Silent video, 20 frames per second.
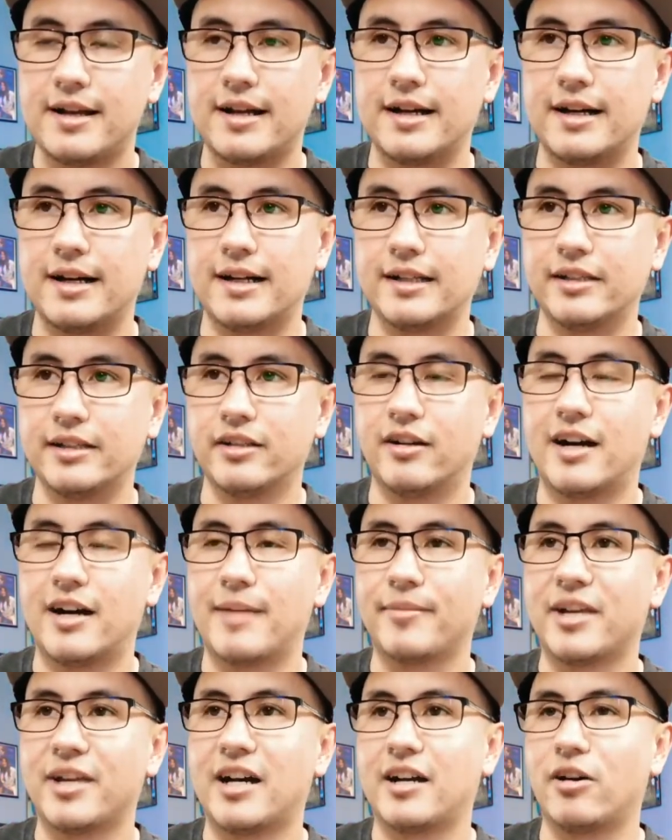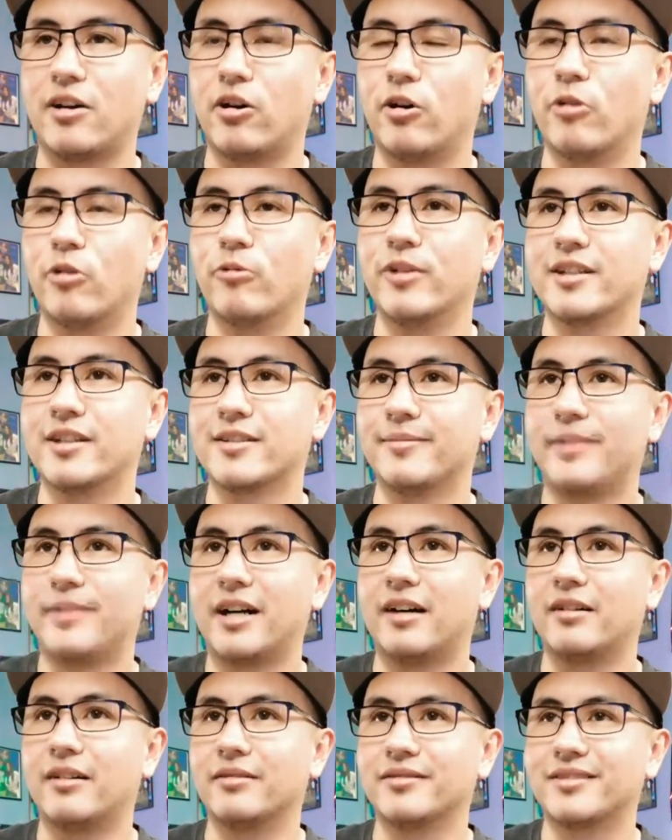I'm not always
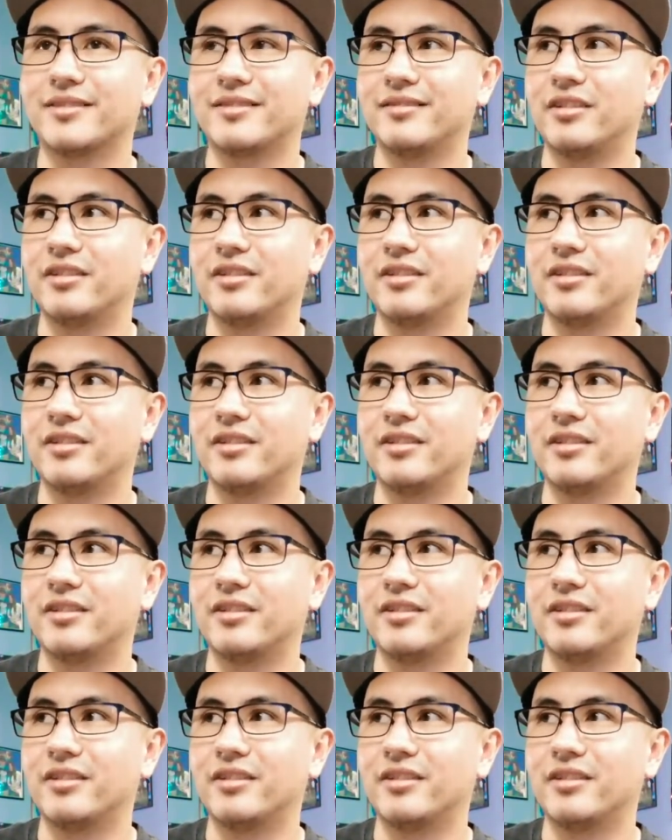about